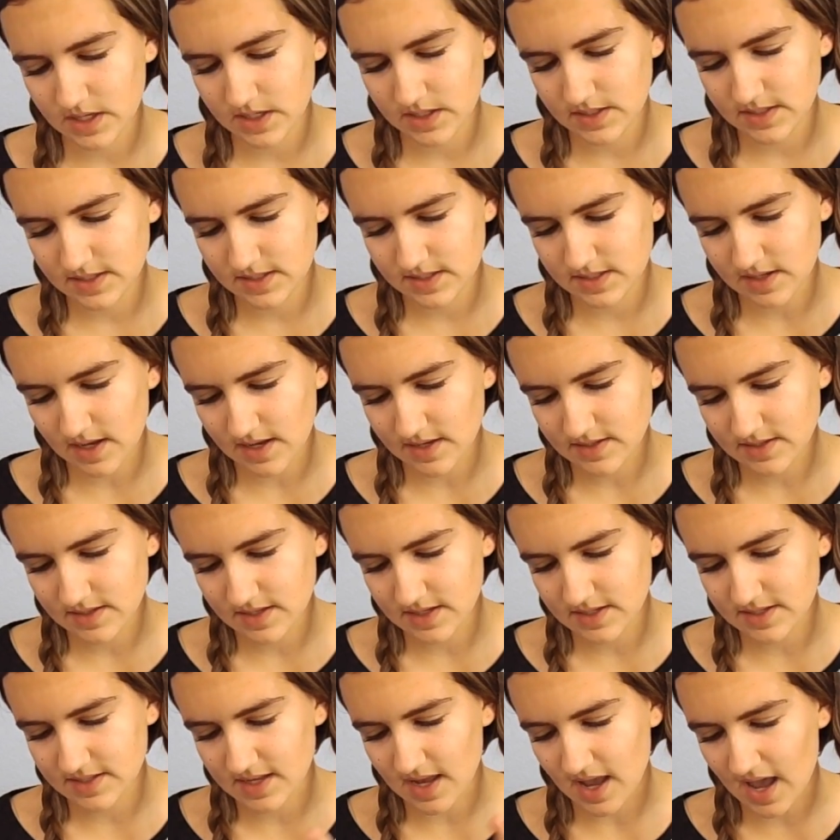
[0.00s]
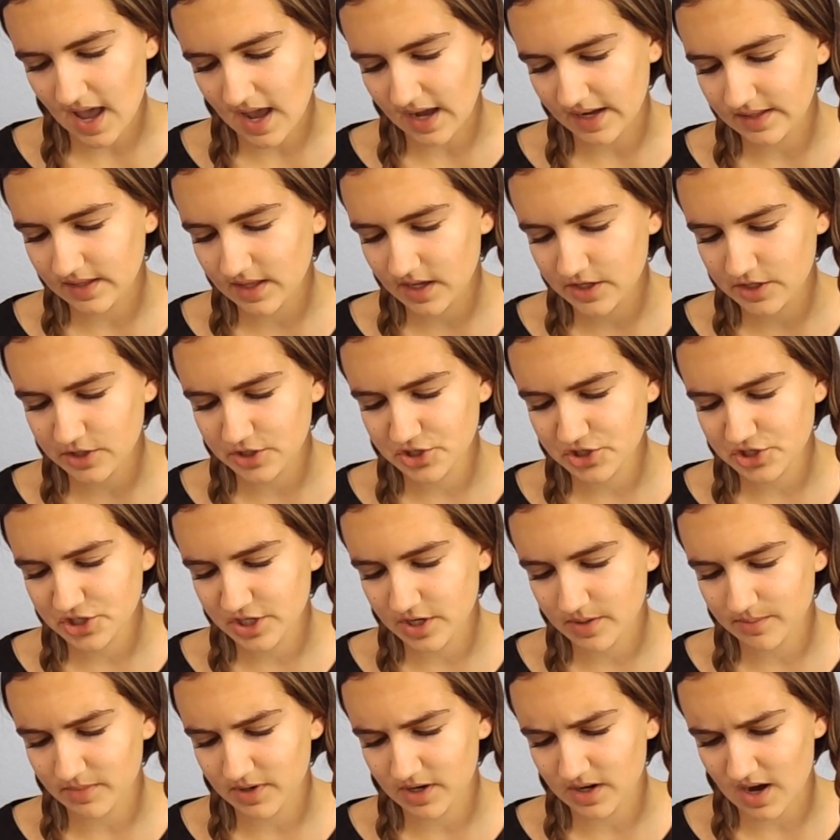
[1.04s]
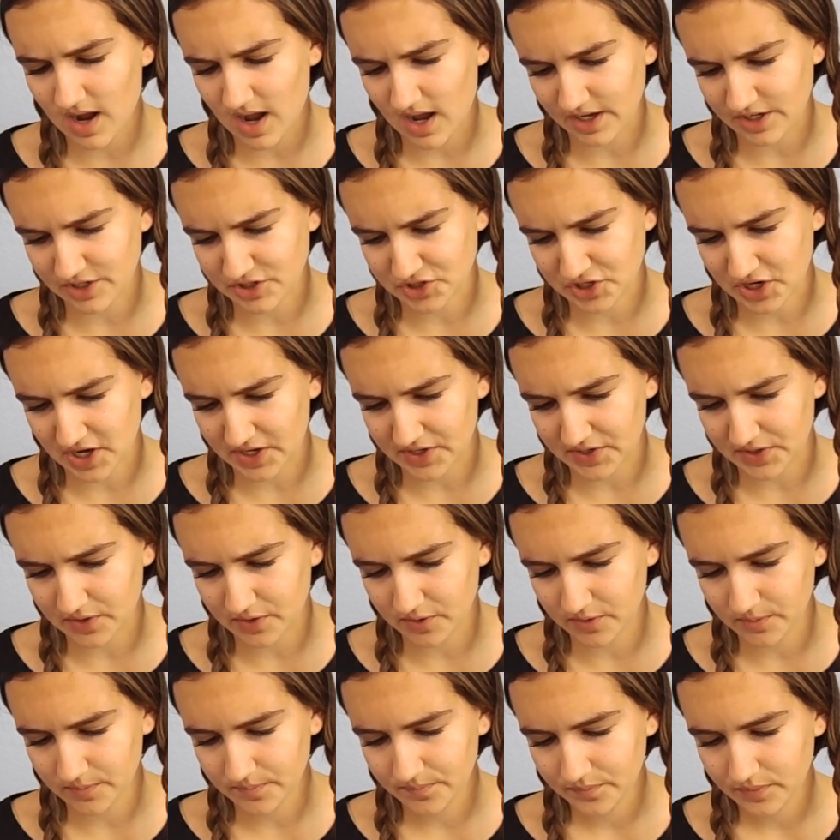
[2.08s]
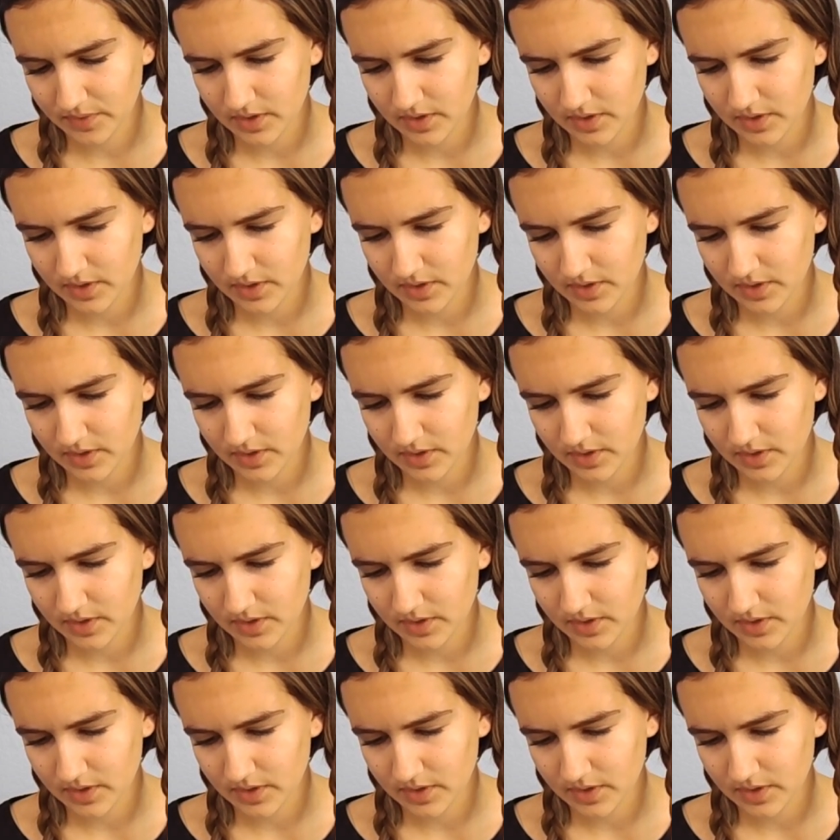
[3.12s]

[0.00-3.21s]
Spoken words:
It says that it's a highlighter shimmer eyeshadow.